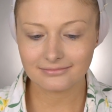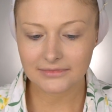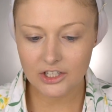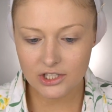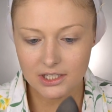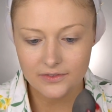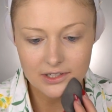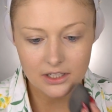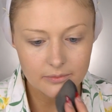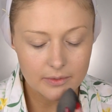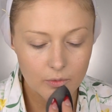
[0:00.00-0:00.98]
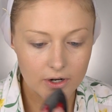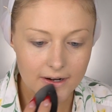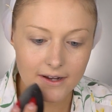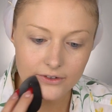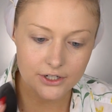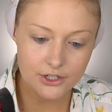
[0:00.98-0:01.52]
It just gives it a little bit more
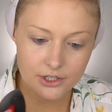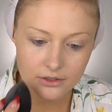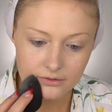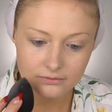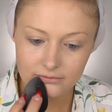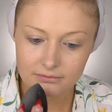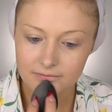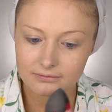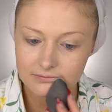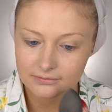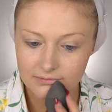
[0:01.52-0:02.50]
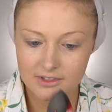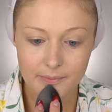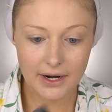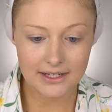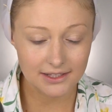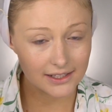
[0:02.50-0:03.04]
coverage,
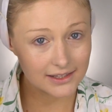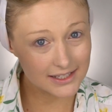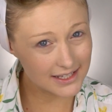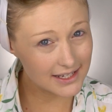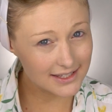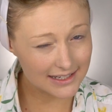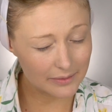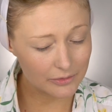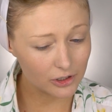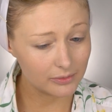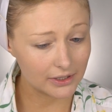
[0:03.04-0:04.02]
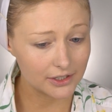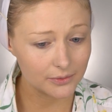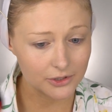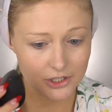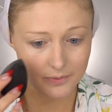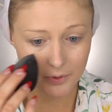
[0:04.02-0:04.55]
surprisingly. And this is a damn beauty blender,
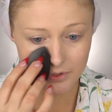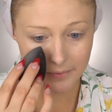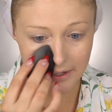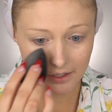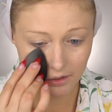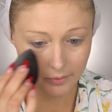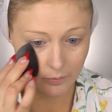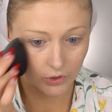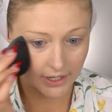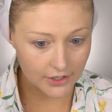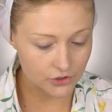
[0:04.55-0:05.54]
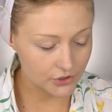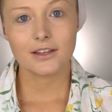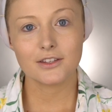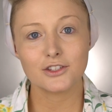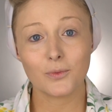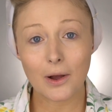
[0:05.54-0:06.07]
which is supposed to make it a little bit more natural.
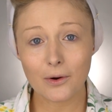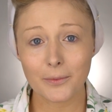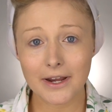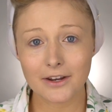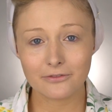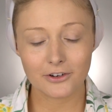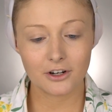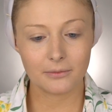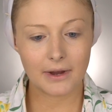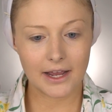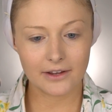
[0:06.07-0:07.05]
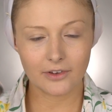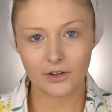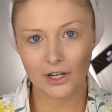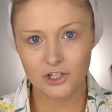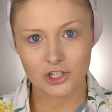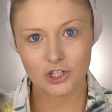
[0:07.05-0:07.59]
So while we're waiting for my
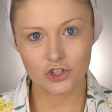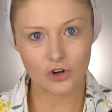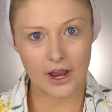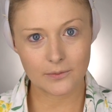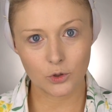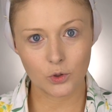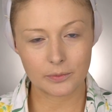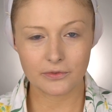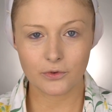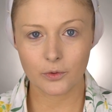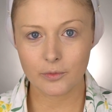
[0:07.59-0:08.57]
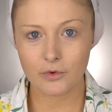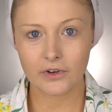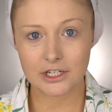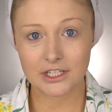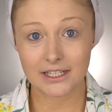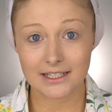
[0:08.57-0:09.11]
foundation to dry real quick before we move
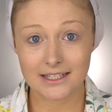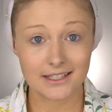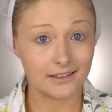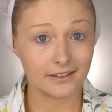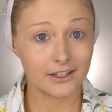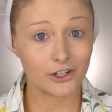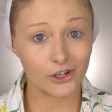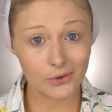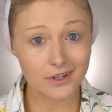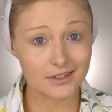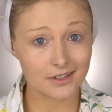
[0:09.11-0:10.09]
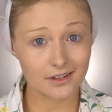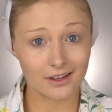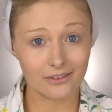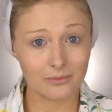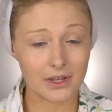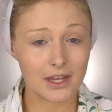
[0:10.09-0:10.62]
on to concealing, Kokie did
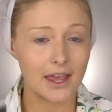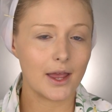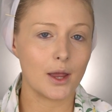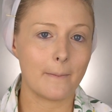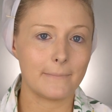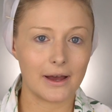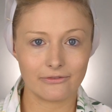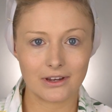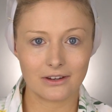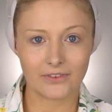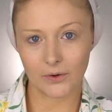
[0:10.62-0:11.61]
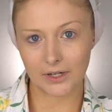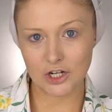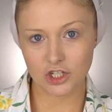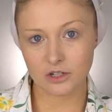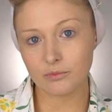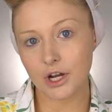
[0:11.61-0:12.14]
give me a buffing
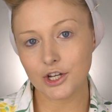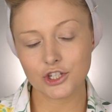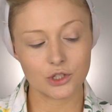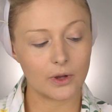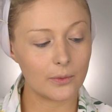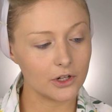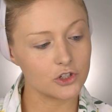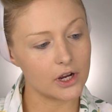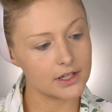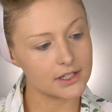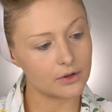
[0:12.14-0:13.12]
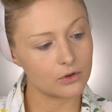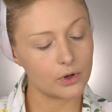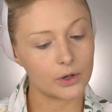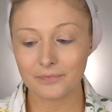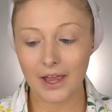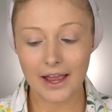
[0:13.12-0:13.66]
foundation brush. So I want to try this out real
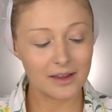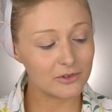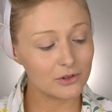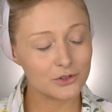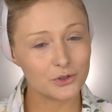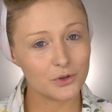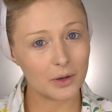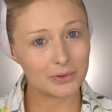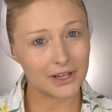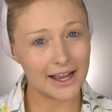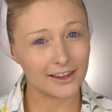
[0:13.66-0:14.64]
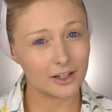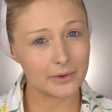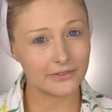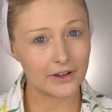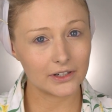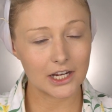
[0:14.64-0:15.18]
quick. I am going to apply a little bit
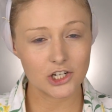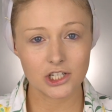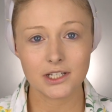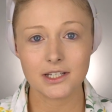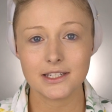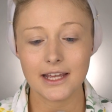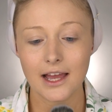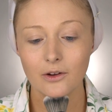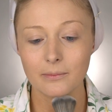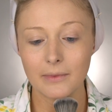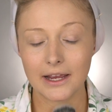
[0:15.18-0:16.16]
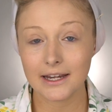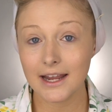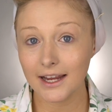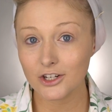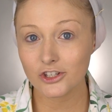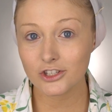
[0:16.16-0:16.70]
of foundation down my
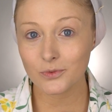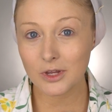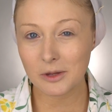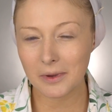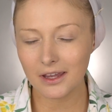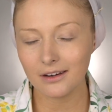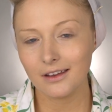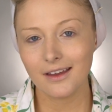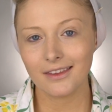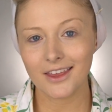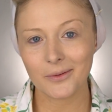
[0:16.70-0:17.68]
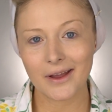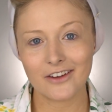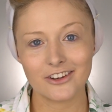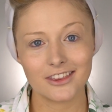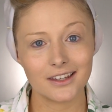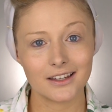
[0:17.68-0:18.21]
neck, just a wee bit. That way
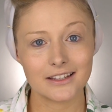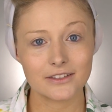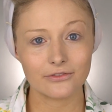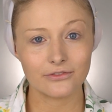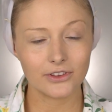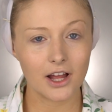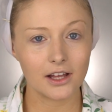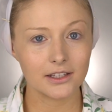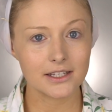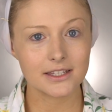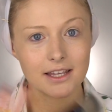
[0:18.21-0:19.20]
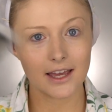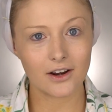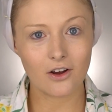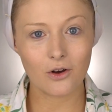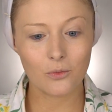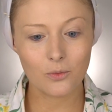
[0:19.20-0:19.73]
everything is flawless and
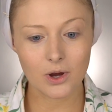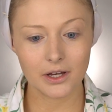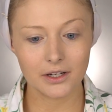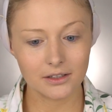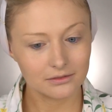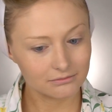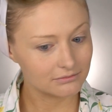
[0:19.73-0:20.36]
all one